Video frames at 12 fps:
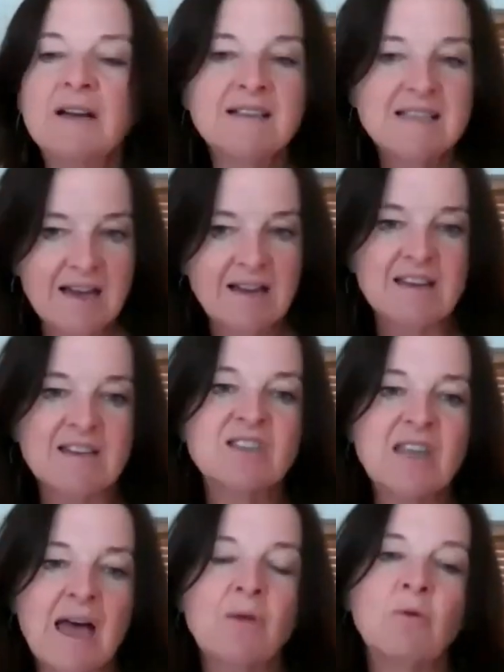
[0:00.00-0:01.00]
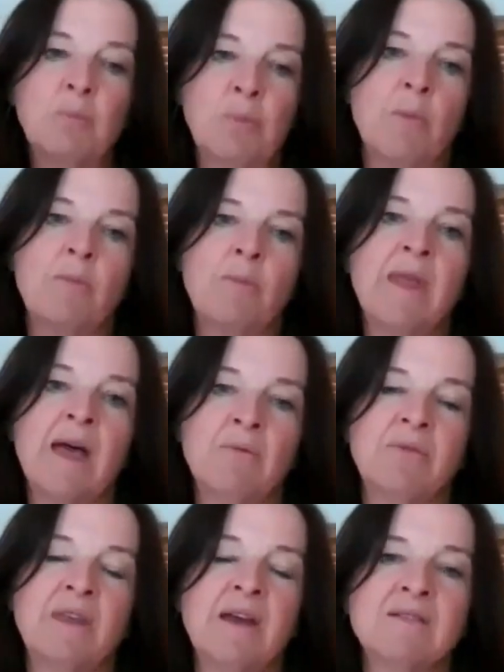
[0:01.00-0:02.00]
Sluggish. That would probably
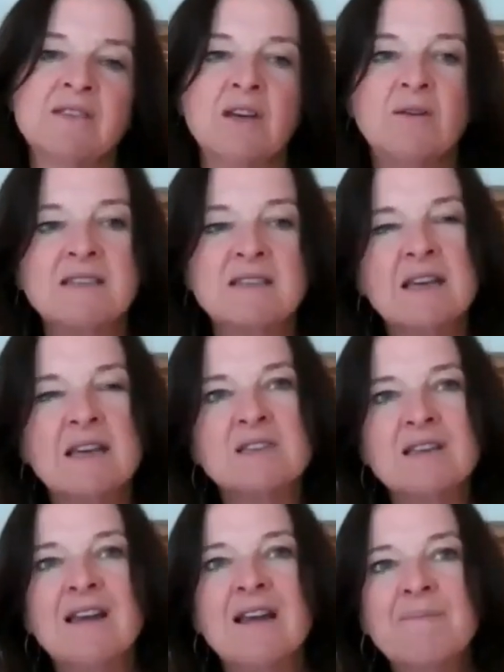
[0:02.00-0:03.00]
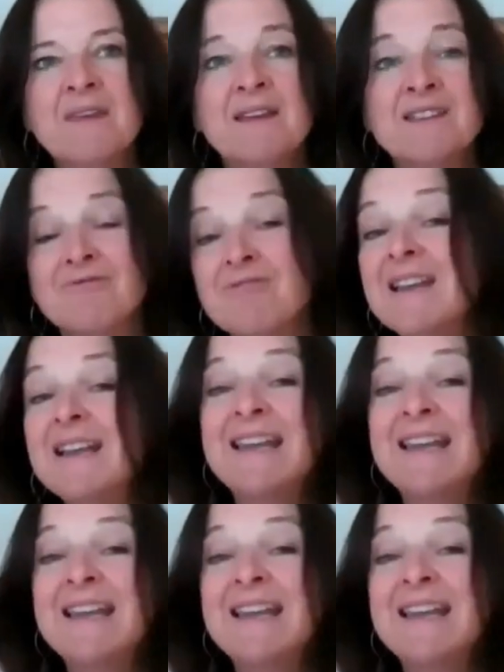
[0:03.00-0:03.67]
that so it's really